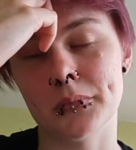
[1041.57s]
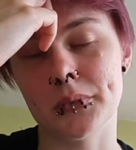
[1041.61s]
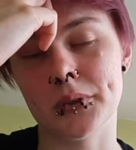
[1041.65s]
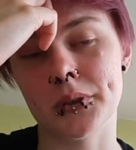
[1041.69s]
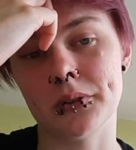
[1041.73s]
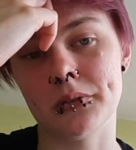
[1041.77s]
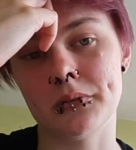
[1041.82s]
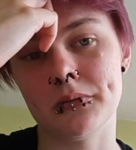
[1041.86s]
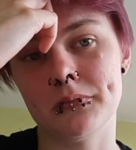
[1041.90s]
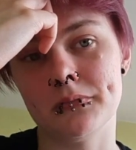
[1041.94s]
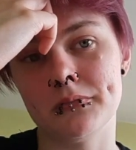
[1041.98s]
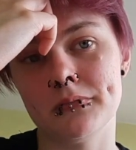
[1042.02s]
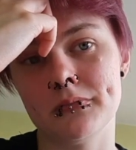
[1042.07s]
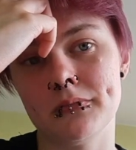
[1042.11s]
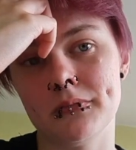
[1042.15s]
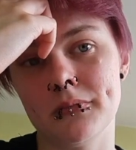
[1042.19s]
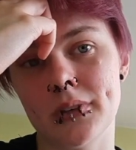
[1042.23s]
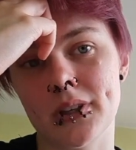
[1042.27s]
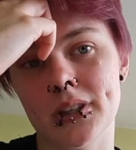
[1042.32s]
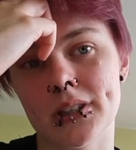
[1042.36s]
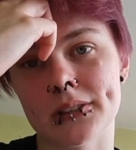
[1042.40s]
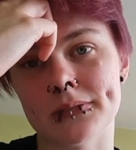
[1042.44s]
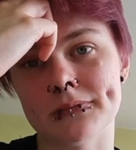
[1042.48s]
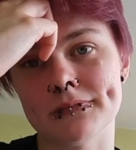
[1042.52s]
But
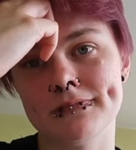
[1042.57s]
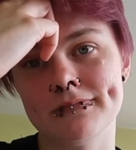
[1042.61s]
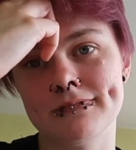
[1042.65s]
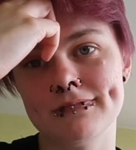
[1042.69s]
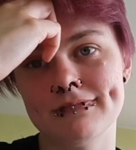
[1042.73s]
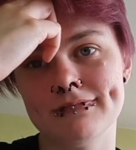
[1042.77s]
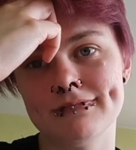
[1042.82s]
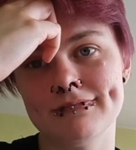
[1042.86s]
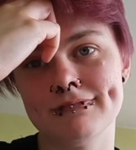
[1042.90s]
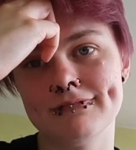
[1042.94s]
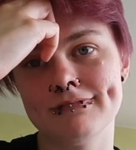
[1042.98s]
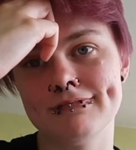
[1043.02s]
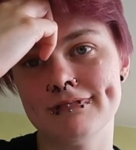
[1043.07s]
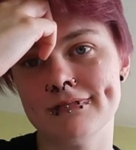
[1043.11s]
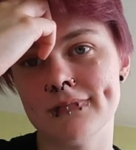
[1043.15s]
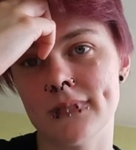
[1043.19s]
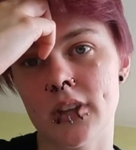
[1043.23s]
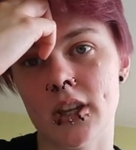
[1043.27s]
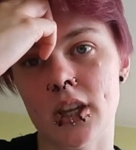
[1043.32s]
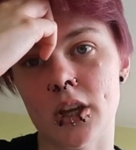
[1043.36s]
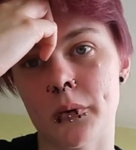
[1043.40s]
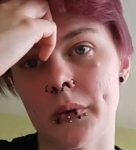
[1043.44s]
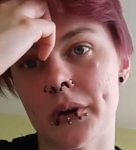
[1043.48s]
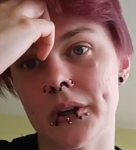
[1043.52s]
yeah,
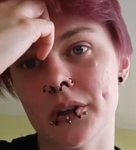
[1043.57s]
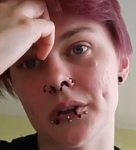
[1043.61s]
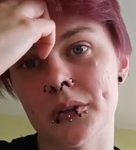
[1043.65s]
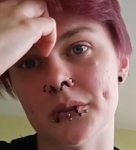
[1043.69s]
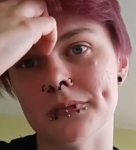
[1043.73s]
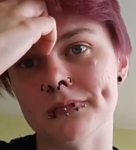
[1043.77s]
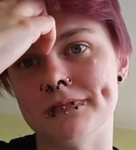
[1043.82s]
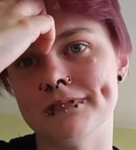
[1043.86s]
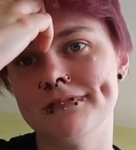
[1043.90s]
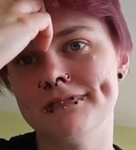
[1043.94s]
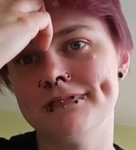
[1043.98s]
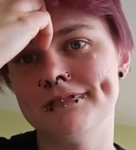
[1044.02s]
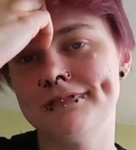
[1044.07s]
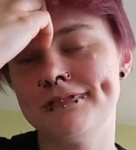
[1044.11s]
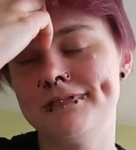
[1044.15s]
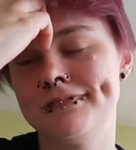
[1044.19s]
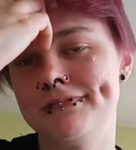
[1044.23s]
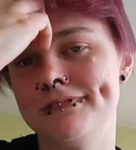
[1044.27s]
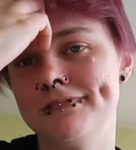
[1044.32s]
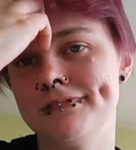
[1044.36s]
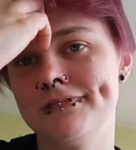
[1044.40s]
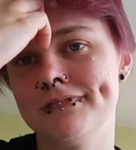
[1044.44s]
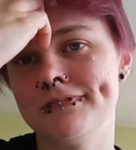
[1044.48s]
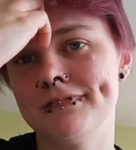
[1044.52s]
now I know.
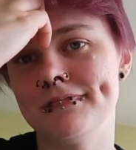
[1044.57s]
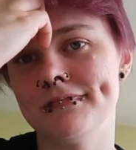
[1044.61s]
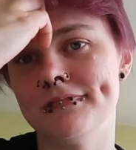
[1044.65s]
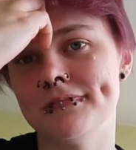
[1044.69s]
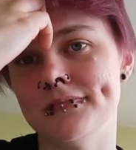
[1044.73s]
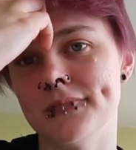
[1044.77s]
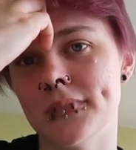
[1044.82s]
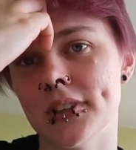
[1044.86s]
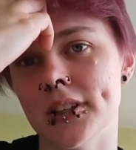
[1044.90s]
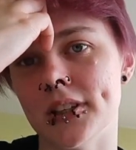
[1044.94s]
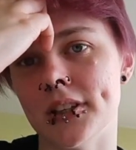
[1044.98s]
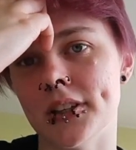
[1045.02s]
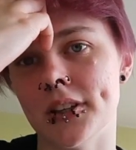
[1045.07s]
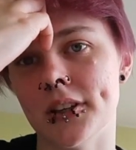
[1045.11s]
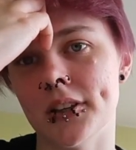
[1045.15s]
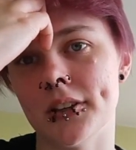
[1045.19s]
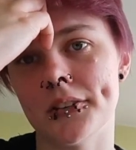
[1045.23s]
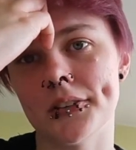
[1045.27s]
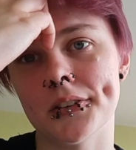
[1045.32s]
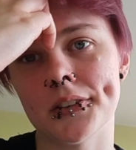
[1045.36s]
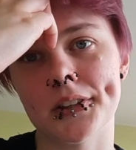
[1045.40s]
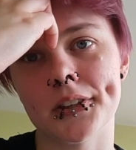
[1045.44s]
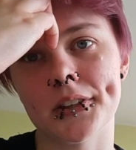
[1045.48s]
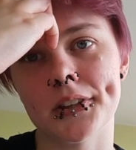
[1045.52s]

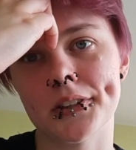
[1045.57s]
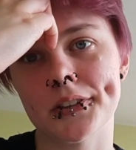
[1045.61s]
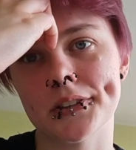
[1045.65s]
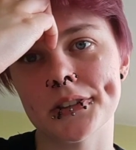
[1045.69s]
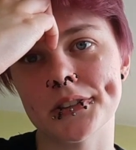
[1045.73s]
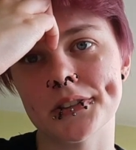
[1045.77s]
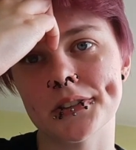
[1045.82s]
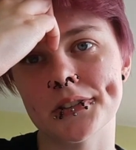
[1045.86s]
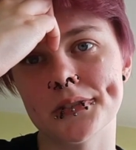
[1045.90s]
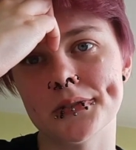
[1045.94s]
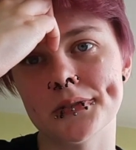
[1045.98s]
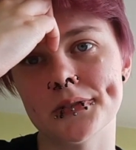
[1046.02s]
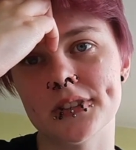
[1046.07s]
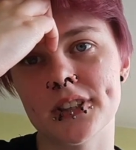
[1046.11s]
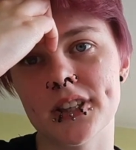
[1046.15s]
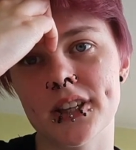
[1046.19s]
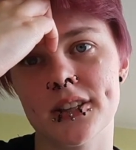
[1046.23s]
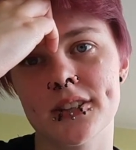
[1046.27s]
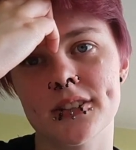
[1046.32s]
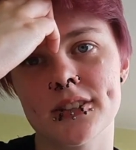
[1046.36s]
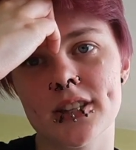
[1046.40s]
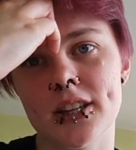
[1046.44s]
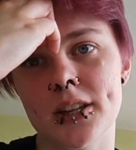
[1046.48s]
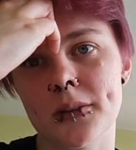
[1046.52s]
And I can
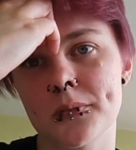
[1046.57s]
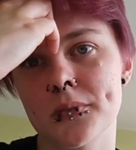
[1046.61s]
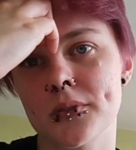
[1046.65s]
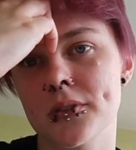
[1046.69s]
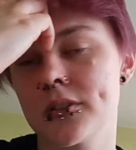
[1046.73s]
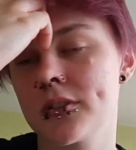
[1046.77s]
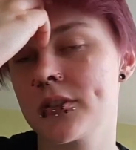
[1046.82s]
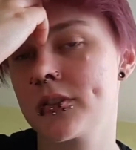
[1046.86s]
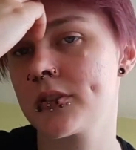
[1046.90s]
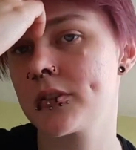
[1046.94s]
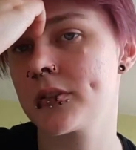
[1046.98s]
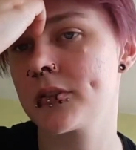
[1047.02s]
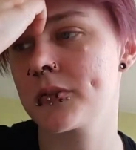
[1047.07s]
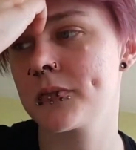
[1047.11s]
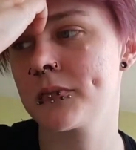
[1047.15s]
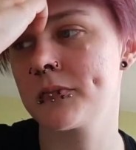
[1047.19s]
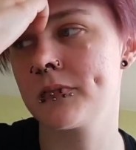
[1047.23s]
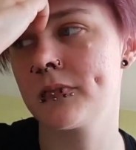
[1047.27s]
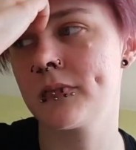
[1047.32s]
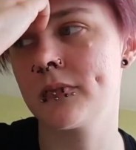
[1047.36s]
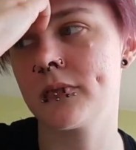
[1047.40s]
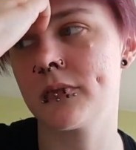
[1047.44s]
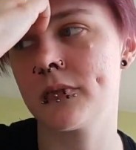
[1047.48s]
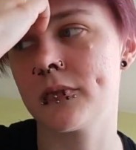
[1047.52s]
take steps
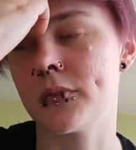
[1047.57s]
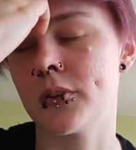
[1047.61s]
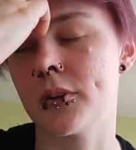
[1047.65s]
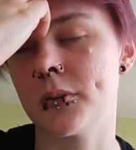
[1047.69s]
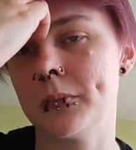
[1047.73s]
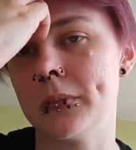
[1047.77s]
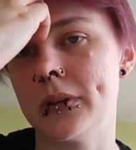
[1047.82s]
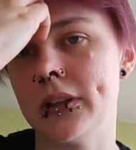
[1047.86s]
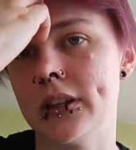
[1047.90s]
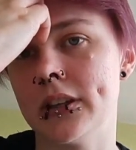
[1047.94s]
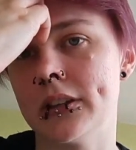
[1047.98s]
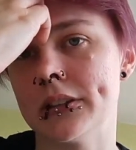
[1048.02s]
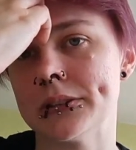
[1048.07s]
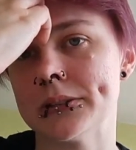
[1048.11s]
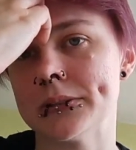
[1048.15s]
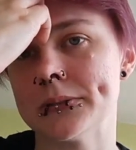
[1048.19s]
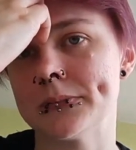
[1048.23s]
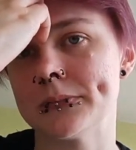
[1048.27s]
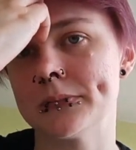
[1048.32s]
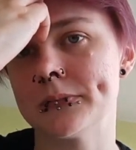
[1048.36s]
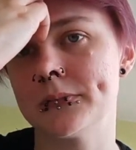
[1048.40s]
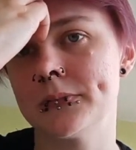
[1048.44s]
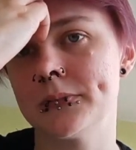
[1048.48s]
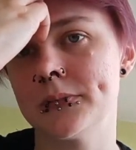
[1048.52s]
from
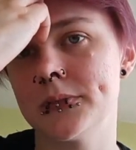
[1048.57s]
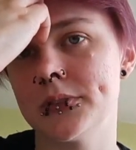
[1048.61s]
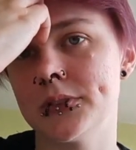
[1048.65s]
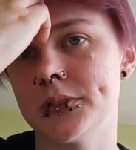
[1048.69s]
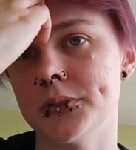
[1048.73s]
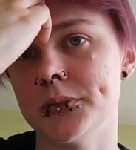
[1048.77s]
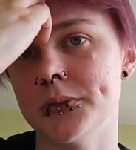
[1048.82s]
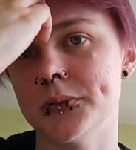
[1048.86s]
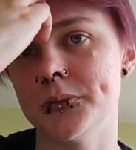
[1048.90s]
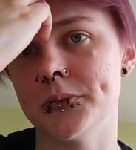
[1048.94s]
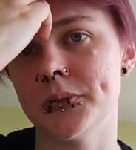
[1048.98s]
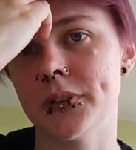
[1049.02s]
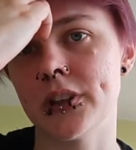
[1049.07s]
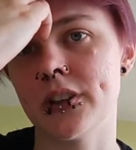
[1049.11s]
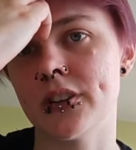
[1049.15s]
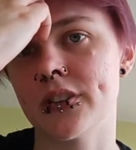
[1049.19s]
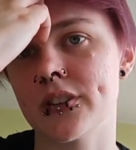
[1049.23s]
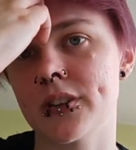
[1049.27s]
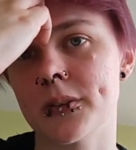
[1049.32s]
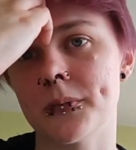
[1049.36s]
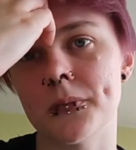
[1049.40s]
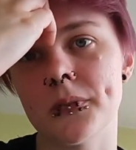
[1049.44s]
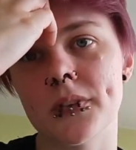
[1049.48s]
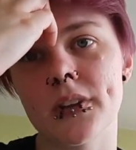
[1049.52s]
here to figure
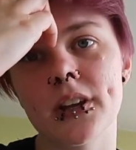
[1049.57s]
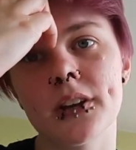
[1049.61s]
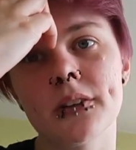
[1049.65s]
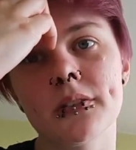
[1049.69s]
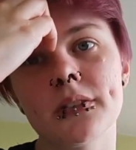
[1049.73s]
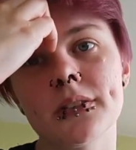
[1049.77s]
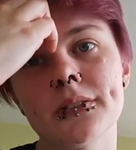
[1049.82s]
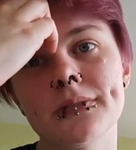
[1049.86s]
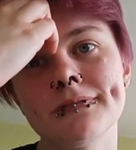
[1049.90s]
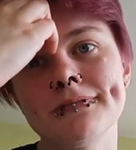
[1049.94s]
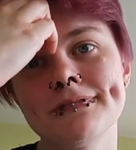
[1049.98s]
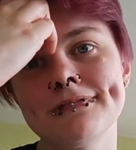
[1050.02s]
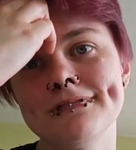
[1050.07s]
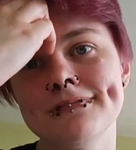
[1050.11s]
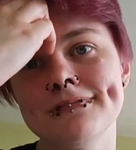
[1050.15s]
something out.